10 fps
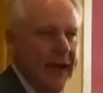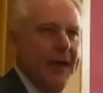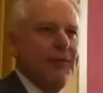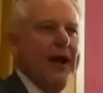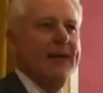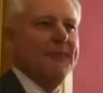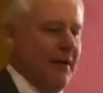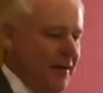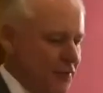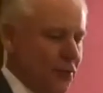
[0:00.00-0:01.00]
Abraham
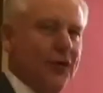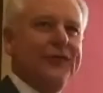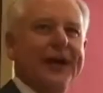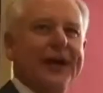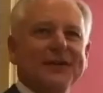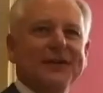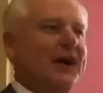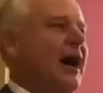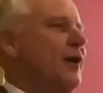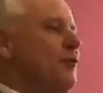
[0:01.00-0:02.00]
about the sort of things that
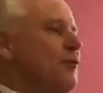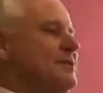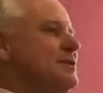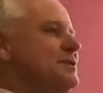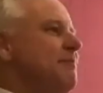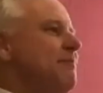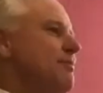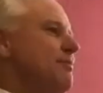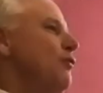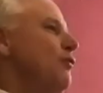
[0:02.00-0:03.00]
a God who raises dead
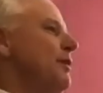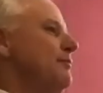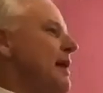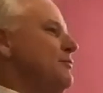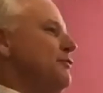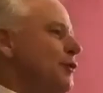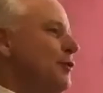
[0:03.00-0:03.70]
people will sometimes do.